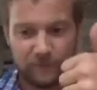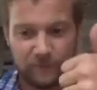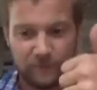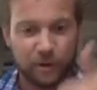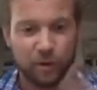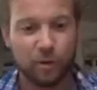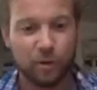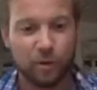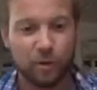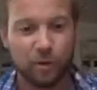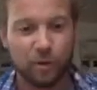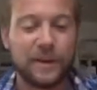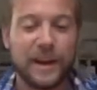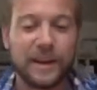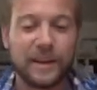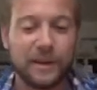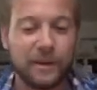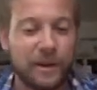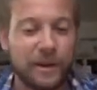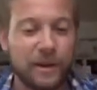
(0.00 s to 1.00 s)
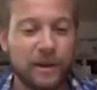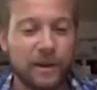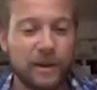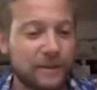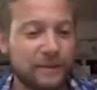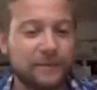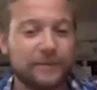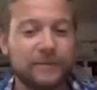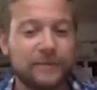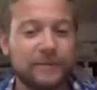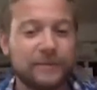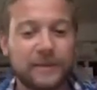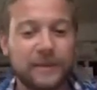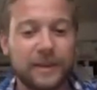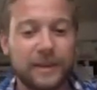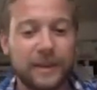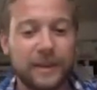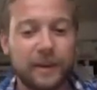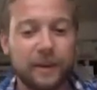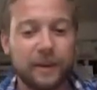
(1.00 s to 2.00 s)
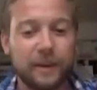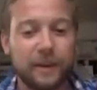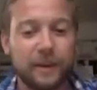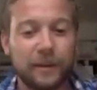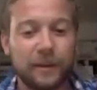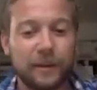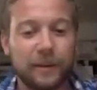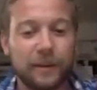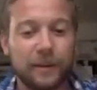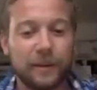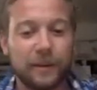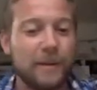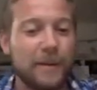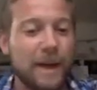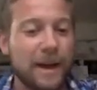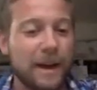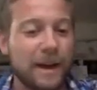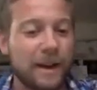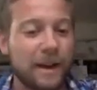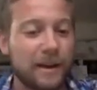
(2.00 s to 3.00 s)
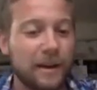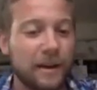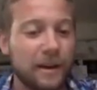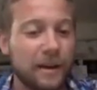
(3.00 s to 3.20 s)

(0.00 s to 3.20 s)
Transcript: So yeah, if you have any other potential use cases